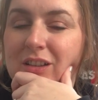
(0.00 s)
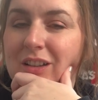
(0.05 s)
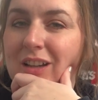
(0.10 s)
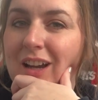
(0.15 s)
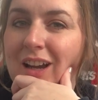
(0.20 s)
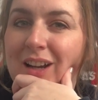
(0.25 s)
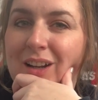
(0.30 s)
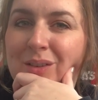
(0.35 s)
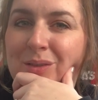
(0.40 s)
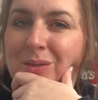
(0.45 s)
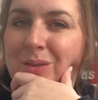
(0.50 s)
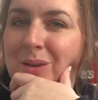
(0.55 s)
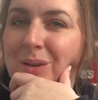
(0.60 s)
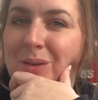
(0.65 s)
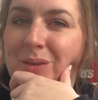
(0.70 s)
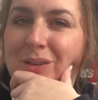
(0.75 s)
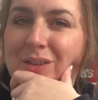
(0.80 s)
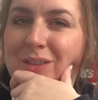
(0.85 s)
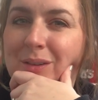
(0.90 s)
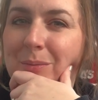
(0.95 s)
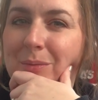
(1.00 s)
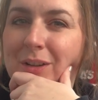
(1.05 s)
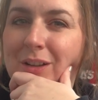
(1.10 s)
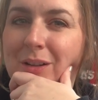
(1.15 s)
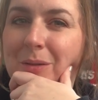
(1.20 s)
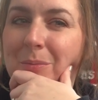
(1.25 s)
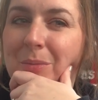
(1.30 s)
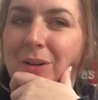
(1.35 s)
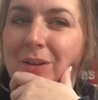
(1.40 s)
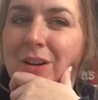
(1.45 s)
I don't know, something
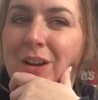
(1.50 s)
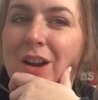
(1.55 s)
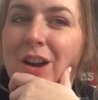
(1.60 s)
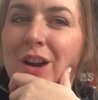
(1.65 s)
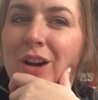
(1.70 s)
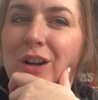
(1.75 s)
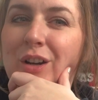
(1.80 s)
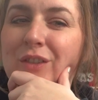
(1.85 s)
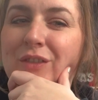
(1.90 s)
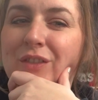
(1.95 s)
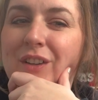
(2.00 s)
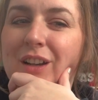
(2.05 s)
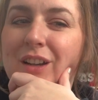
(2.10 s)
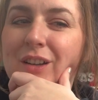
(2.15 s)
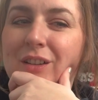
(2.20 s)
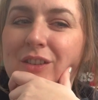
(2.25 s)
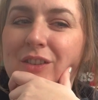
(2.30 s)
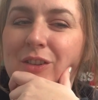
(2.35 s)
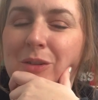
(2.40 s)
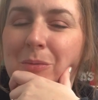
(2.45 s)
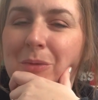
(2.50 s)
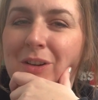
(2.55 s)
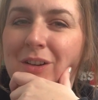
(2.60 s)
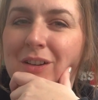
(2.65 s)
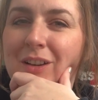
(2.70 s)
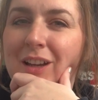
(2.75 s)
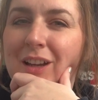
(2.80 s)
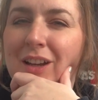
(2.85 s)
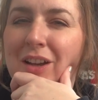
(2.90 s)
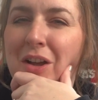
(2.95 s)
about her videos to me are
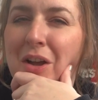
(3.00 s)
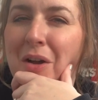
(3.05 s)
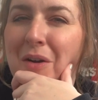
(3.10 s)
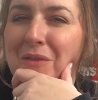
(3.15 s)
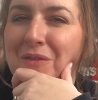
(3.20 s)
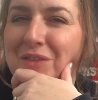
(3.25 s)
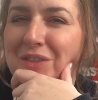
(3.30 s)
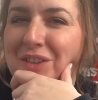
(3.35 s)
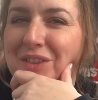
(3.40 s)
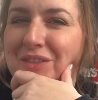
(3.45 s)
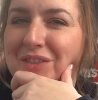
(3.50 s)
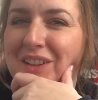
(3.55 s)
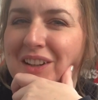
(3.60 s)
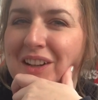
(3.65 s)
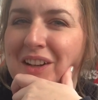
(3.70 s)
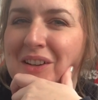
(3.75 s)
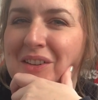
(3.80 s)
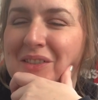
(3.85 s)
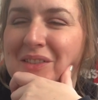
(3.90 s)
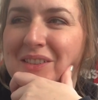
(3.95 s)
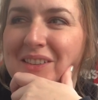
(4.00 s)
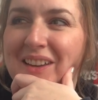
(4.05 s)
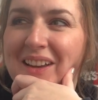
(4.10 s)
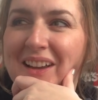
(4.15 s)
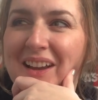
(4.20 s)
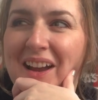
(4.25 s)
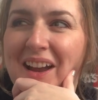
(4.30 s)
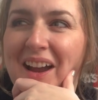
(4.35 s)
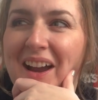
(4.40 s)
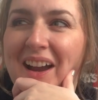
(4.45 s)
like comfort videos.
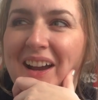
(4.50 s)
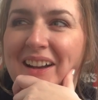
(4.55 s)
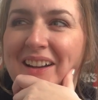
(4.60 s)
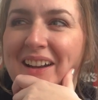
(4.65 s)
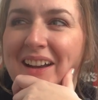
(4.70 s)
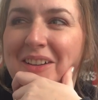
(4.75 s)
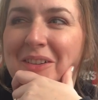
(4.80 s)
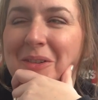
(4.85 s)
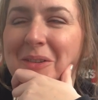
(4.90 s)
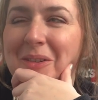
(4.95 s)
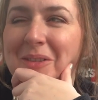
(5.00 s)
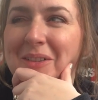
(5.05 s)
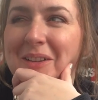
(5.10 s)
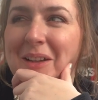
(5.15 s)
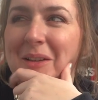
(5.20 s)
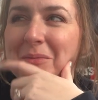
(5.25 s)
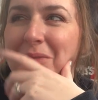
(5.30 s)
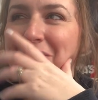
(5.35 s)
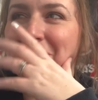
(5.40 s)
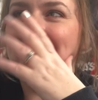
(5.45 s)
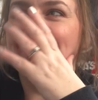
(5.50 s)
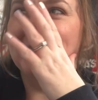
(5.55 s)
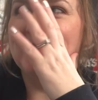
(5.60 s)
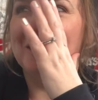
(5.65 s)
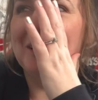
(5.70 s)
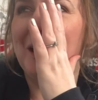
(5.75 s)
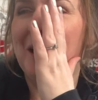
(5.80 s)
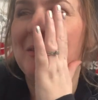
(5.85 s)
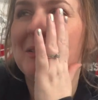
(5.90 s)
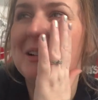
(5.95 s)
Like, I told her that before in her
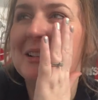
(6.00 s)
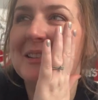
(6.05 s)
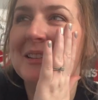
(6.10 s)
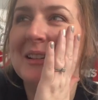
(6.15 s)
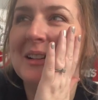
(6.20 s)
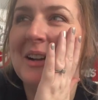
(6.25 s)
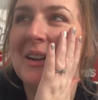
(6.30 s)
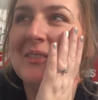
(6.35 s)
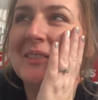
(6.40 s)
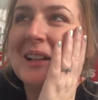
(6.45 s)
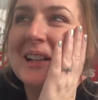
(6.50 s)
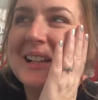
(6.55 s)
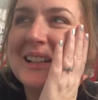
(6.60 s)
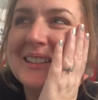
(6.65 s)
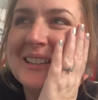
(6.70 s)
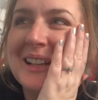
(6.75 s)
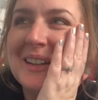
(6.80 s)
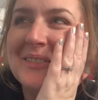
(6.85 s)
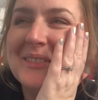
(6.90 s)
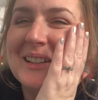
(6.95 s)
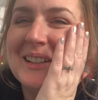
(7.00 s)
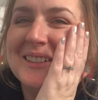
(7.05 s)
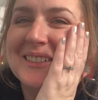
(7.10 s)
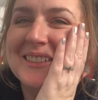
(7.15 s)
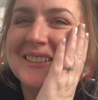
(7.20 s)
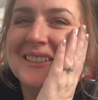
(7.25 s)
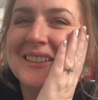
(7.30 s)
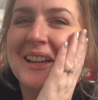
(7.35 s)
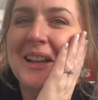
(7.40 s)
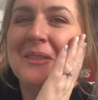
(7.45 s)
comments, and I'm like, is that weird to
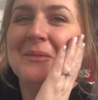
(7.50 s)
say?